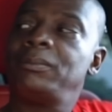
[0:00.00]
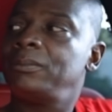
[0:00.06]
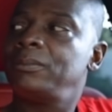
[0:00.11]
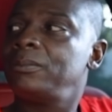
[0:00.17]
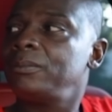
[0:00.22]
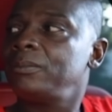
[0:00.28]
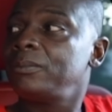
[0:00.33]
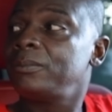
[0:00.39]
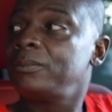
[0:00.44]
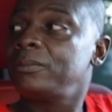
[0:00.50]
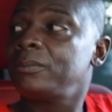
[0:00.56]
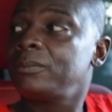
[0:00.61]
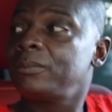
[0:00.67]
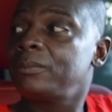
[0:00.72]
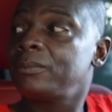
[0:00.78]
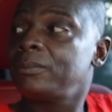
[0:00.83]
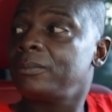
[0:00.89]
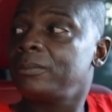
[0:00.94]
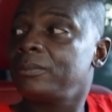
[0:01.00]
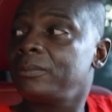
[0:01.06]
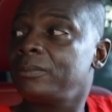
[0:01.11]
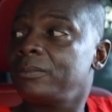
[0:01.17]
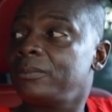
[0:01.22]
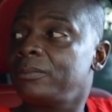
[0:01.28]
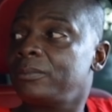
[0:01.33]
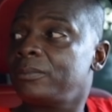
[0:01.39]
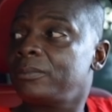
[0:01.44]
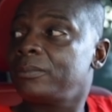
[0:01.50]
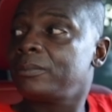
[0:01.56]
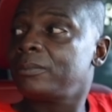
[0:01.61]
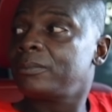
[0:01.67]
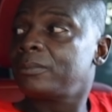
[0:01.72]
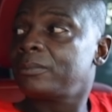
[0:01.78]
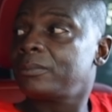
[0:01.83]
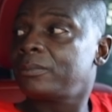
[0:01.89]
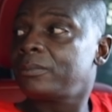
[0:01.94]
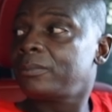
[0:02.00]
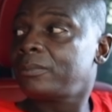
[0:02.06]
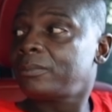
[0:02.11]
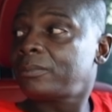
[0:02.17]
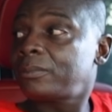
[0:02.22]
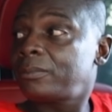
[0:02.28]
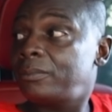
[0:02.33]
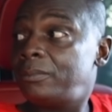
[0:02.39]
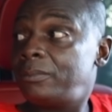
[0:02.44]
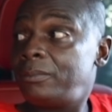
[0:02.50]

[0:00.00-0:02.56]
The person shown says nothing.